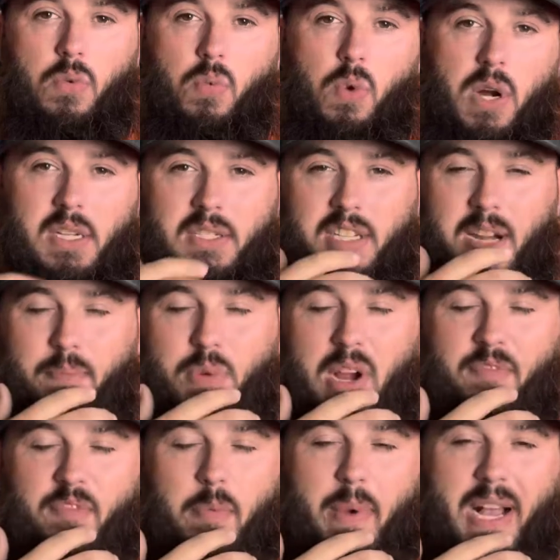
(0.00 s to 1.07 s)
What is up,
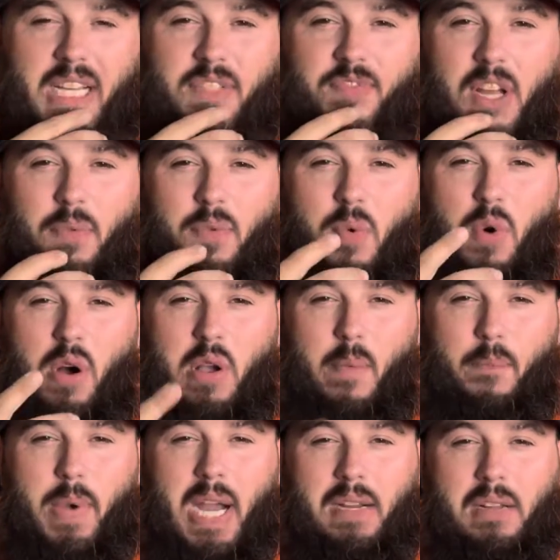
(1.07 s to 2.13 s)
Bradford Bass family?
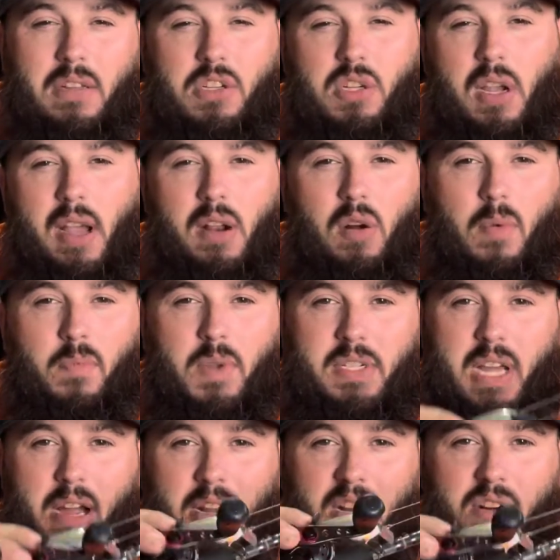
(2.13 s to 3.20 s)
Welcome back to the channel. I'm
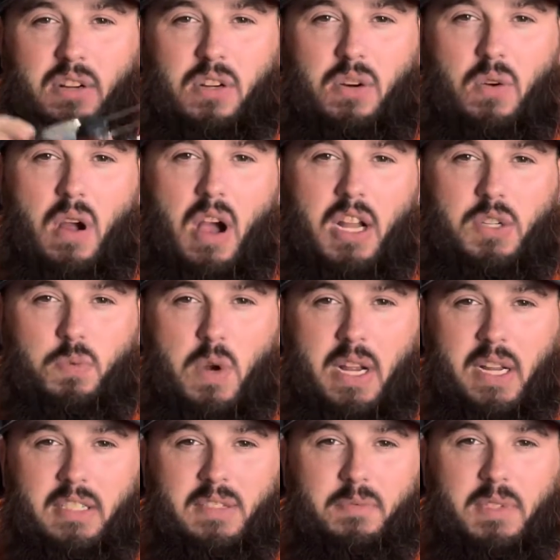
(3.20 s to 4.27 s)
just out here in the garage
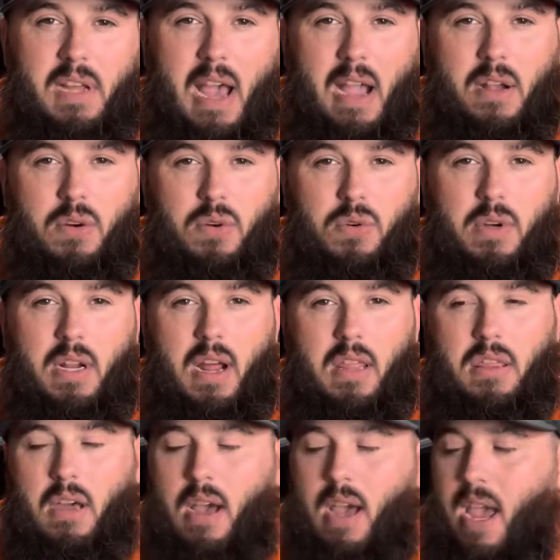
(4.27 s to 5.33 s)
rigging some tackle, and I
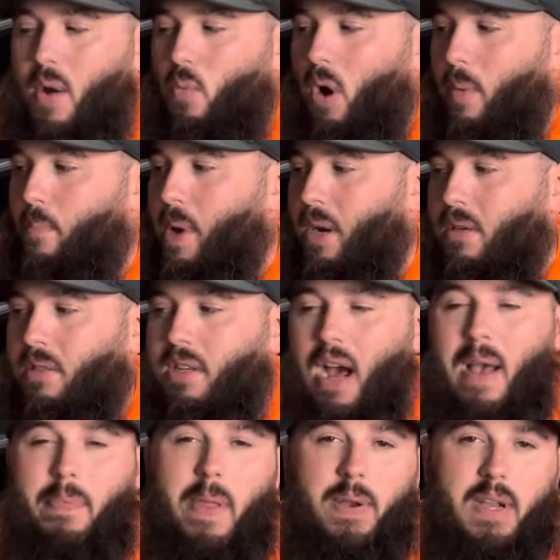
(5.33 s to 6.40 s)
thought, hey, what better
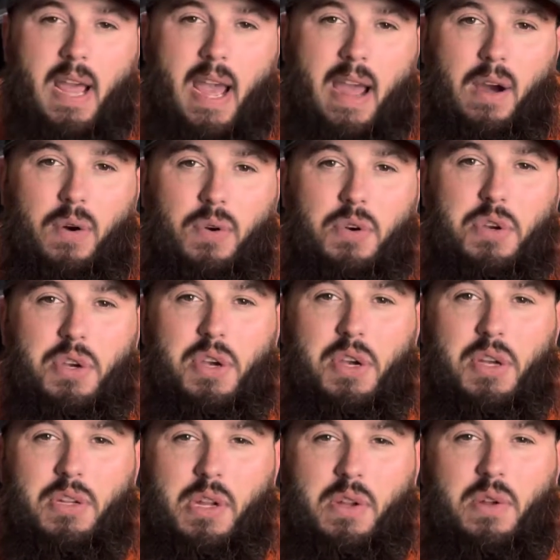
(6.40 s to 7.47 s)
time than now
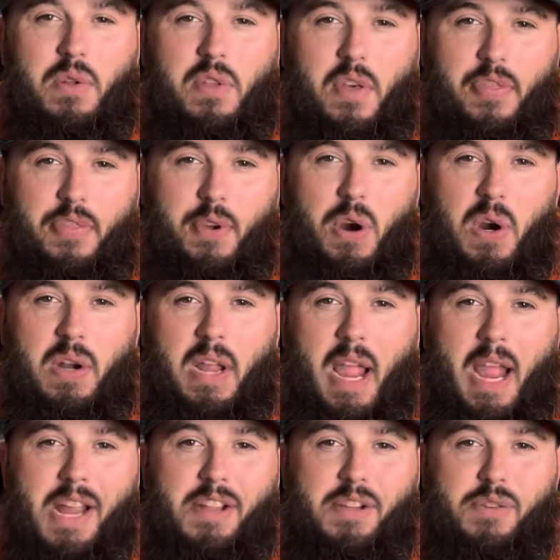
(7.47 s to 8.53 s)
to do the third
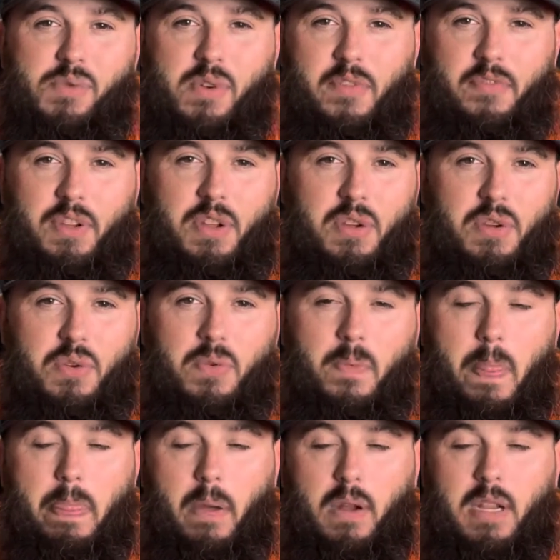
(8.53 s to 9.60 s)
annual
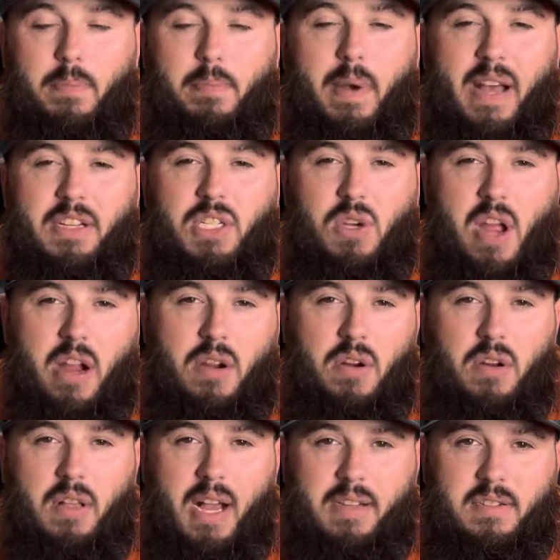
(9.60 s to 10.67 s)
review on the Bass
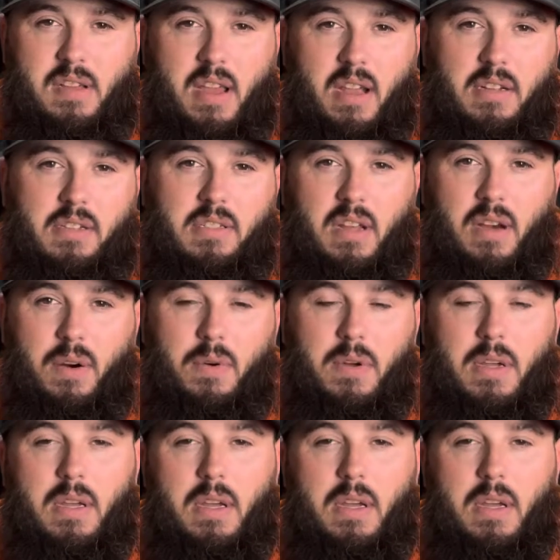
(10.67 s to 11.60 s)
Tracker Classic XL.